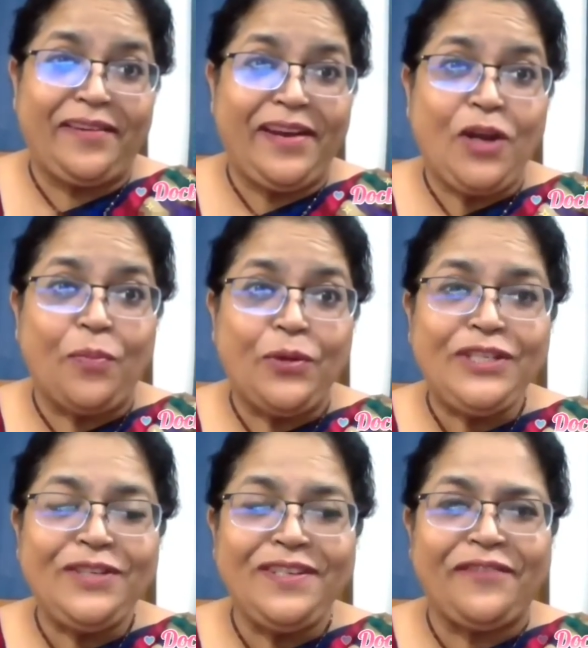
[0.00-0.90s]
great
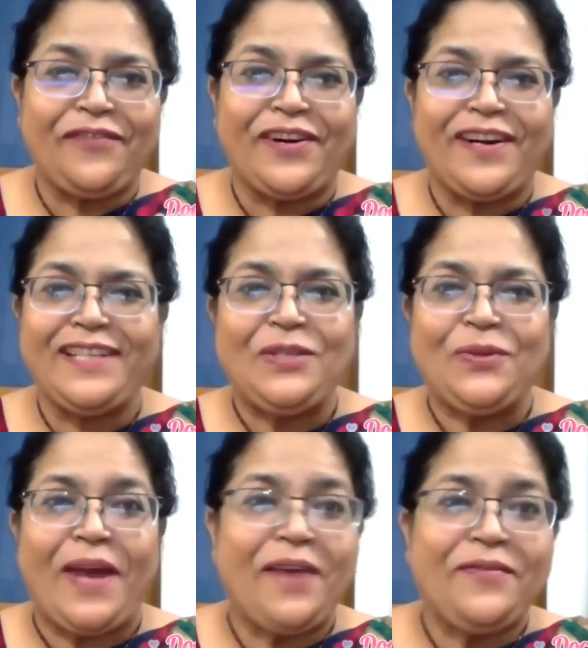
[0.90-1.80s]
opportunity for us
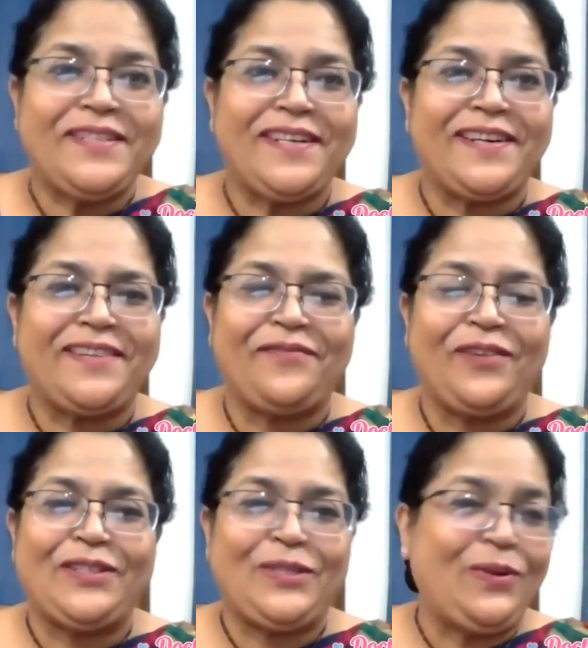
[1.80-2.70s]
to have sir for